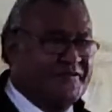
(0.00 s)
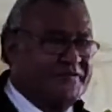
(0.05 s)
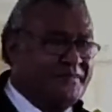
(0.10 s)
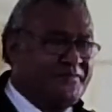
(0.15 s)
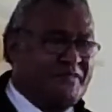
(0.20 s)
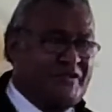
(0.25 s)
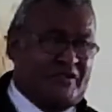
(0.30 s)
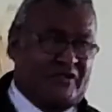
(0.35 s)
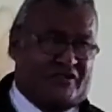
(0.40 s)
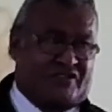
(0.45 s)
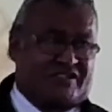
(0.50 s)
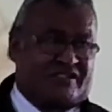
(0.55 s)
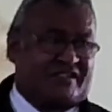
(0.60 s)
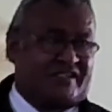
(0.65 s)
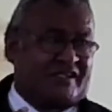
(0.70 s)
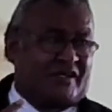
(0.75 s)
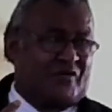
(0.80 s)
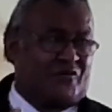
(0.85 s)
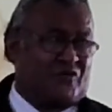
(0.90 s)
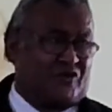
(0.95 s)
Because
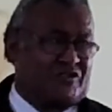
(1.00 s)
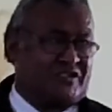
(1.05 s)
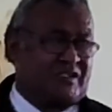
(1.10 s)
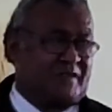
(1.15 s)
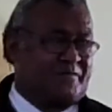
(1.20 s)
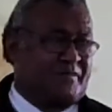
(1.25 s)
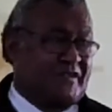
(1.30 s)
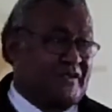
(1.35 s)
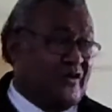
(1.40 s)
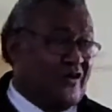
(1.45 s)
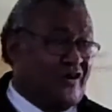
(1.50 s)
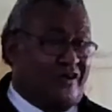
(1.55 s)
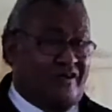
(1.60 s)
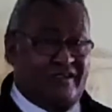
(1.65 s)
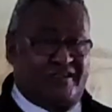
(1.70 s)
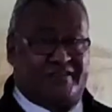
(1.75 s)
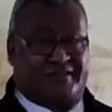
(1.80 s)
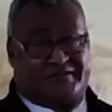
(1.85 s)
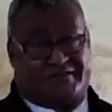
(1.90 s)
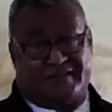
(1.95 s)
they worship the
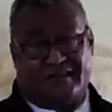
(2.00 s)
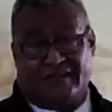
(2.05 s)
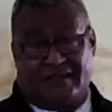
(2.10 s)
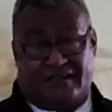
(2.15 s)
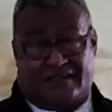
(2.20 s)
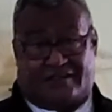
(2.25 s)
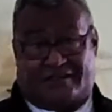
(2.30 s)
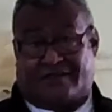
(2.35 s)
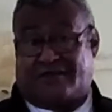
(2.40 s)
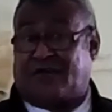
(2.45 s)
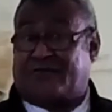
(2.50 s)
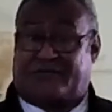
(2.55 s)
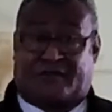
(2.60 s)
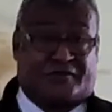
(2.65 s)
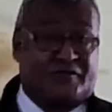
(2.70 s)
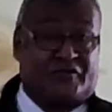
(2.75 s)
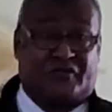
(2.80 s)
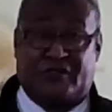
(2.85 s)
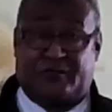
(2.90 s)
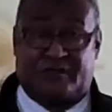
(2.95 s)
God of the
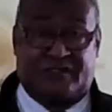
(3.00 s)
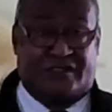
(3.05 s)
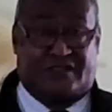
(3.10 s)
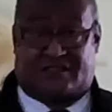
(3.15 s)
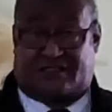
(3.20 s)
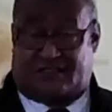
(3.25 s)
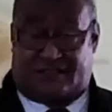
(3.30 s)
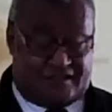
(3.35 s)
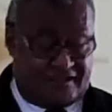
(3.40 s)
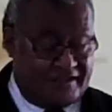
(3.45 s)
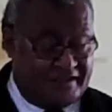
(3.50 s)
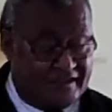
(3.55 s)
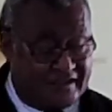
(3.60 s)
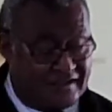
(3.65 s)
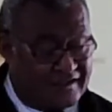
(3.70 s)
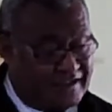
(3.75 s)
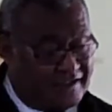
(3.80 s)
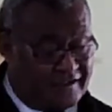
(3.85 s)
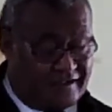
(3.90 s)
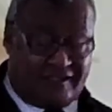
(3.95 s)
universe
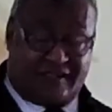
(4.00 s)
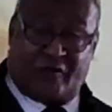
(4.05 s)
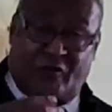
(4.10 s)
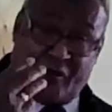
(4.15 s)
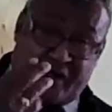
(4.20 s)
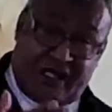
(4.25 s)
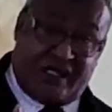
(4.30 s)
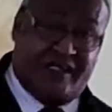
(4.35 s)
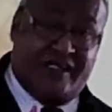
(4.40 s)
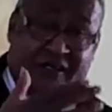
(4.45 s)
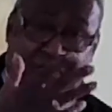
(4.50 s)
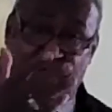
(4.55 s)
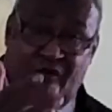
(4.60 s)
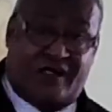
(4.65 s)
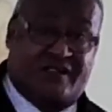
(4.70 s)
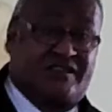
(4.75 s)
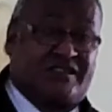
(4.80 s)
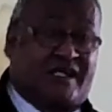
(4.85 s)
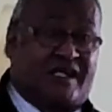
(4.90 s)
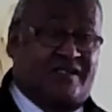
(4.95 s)
the way he
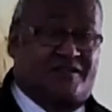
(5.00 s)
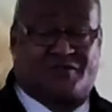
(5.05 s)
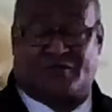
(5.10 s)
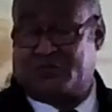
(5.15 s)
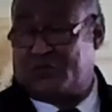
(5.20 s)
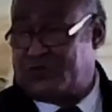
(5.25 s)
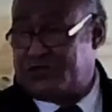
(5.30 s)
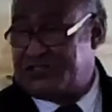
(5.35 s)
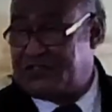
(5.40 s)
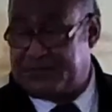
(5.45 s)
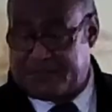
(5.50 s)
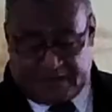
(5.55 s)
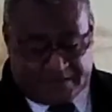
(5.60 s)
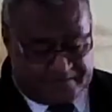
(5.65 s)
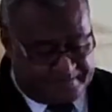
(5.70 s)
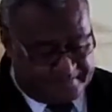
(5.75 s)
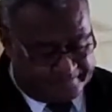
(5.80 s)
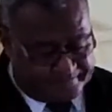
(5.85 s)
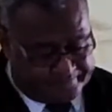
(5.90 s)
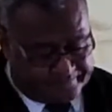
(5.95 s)
wants us to worship him.
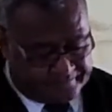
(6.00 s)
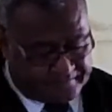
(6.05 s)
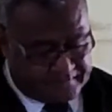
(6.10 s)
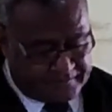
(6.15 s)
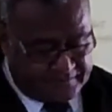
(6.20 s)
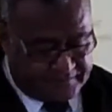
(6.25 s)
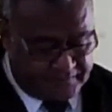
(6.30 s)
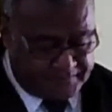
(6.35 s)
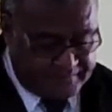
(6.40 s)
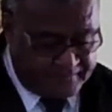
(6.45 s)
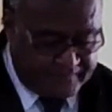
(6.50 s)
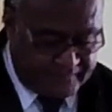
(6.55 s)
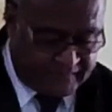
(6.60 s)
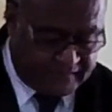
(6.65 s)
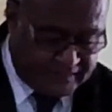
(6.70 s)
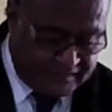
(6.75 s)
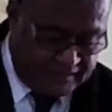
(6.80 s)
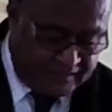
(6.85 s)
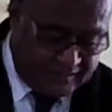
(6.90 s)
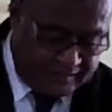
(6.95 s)

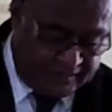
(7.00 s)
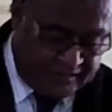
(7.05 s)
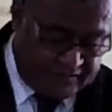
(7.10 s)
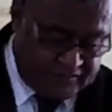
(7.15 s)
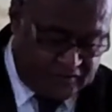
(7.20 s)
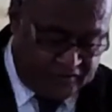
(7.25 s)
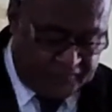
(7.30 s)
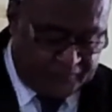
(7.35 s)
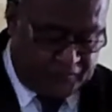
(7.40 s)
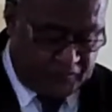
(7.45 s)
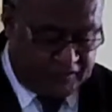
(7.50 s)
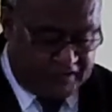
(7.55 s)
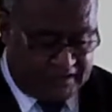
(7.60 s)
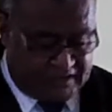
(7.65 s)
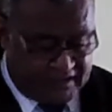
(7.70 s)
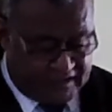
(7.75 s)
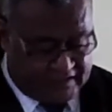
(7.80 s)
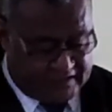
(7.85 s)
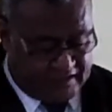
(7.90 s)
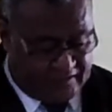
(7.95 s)
On John
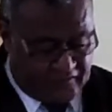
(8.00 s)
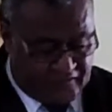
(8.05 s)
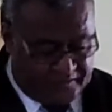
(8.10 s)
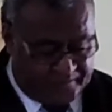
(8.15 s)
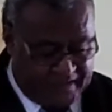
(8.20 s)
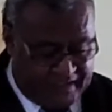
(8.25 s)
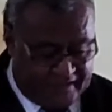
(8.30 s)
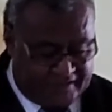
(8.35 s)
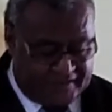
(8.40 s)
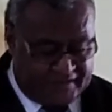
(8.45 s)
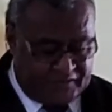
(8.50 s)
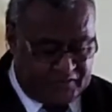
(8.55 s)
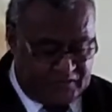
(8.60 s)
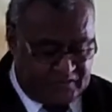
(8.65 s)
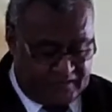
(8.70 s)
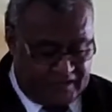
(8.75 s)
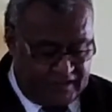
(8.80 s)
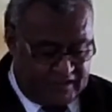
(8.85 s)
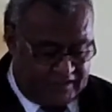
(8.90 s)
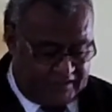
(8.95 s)
14:6 and on Matthew
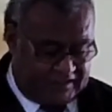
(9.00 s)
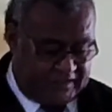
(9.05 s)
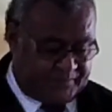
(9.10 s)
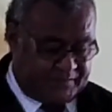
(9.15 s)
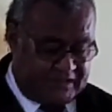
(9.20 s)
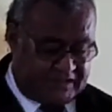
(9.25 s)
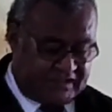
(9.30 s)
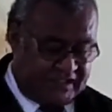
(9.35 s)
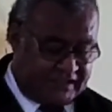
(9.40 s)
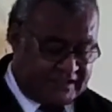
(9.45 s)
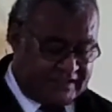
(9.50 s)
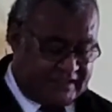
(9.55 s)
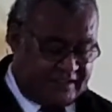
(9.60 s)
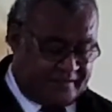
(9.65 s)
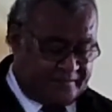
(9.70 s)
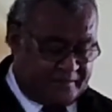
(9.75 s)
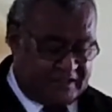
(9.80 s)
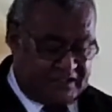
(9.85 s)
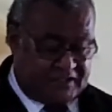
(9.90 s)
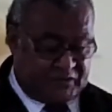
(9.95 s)
chapter 16
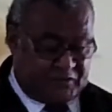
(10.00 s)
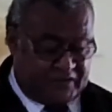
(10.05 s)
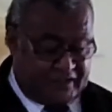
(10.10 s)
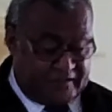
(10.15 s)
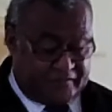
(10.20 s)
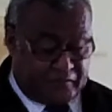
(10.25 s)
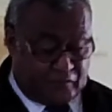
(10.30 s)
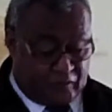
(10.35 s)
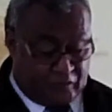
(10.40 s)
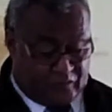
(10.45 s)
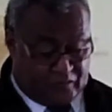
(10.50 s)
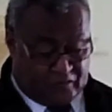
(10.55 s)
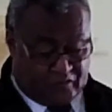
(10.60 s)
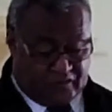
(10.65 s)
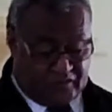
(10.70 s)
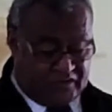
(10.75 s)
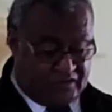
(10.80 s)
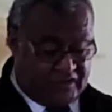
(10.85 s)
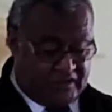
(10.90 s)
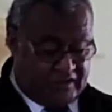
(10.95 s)
verse 24.
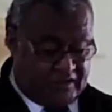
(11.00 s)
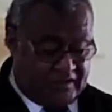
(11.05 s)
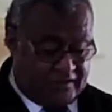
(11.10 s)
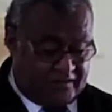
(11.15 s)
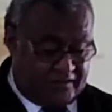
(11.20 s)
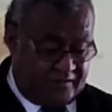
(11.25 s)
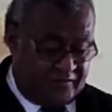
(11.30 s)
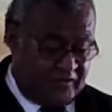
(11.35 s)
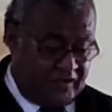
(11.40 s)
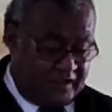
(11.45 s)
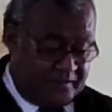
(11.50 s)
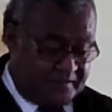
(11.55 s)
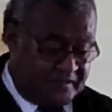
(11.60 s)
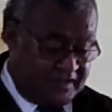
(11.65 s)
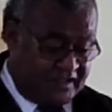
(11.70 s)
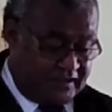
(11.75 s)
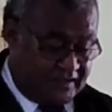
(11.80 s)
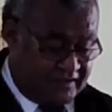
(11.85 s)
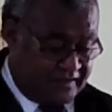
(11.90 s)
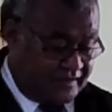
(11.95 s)
Whoever
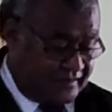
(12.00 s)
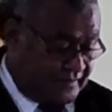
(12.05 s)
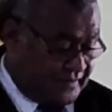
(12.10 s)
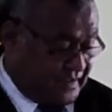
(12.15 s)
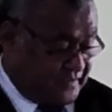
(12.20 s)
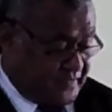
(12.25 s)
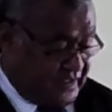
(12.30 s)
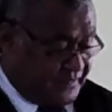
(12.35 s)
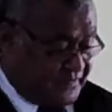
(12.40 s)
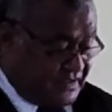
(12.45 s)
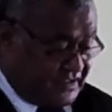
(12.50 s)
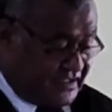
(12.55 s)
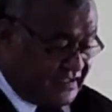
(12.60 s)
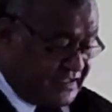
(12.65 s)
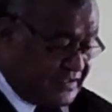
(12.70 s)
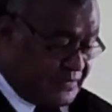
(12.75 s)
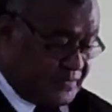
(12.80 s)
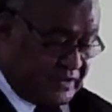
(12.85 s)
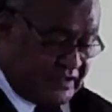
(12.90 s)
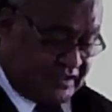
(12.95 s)
remembers
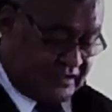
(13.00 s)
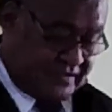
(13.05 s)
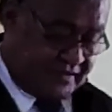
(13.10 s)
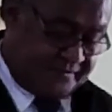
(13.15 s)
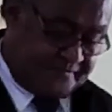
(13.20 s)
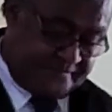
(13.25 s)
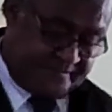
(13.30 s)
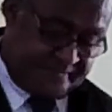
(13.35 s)
this verse.